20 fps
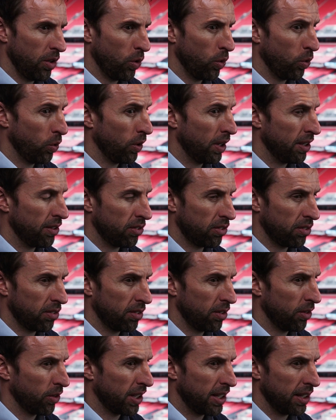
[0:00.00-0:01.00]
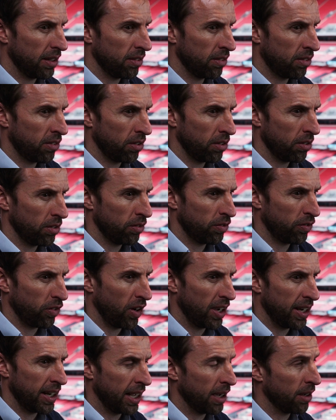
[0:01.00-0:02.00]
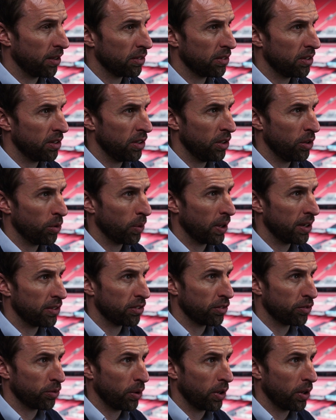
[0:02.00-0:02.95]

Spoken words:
always looking to find out new ways of